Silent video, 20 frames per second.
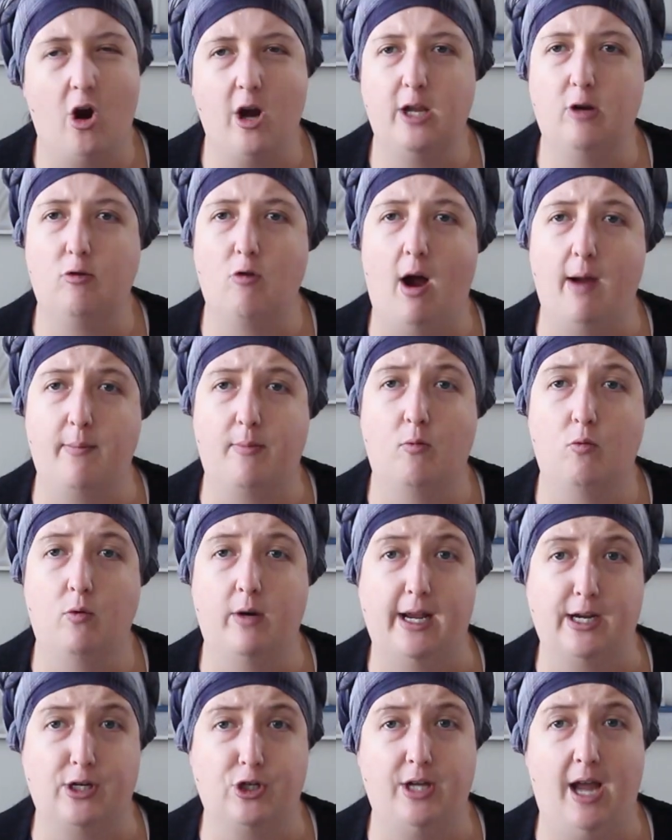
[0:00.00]
only gripe I
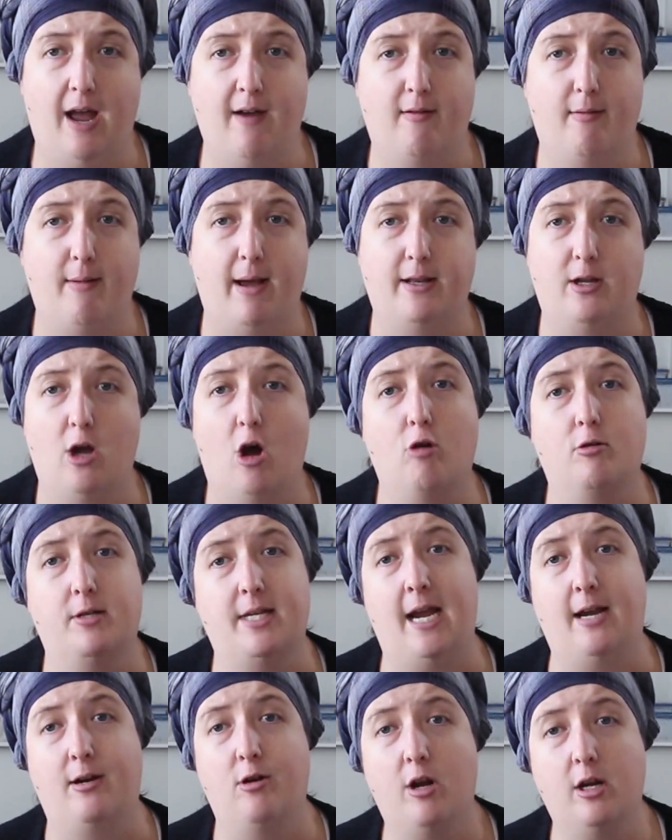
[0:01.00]
would actually have about the whole
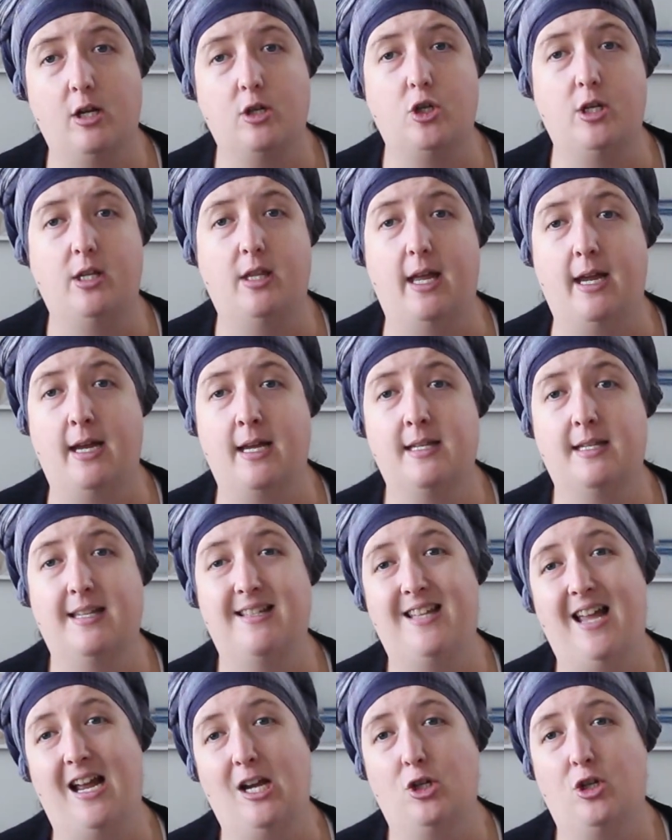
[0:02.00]
technology thing is
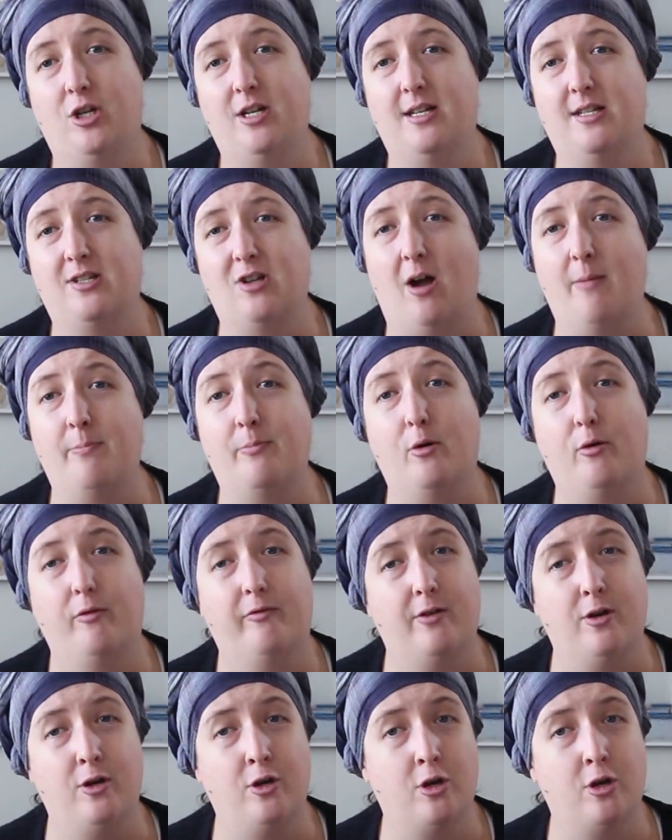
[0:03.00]
it's actually designed more for